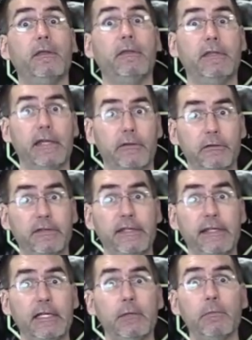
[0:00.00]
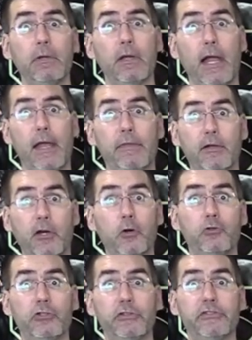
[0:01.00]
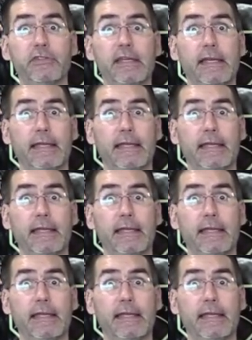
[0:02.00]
and the other team and the coaches